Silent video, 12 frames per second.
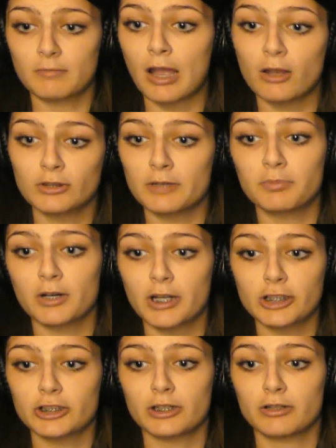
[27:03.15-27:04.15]
My only
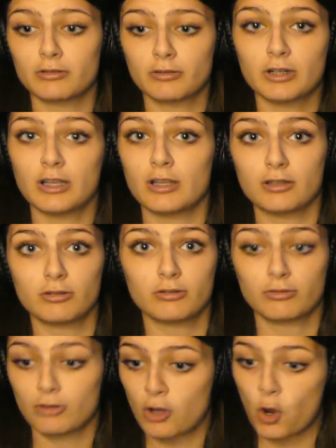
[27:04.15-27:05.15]
prediction is
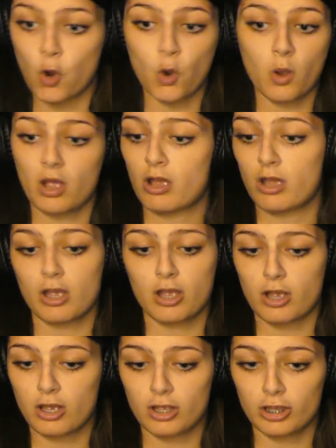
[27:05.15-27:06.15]

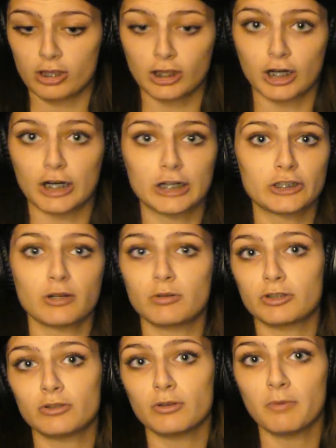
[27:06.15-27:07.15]
they're gonna show
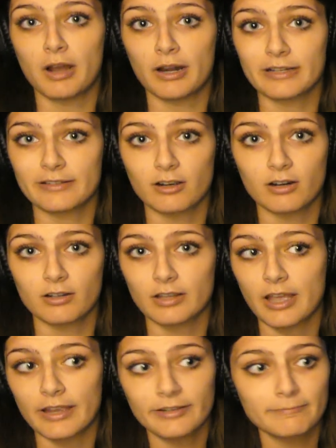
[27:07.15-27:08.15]
us who the bodies are.
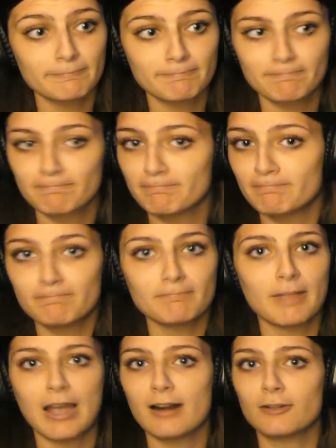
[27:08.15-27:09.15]
Like,
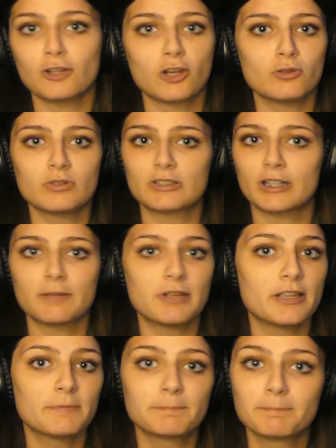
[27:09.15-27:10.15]
I don't know who it's gonna be.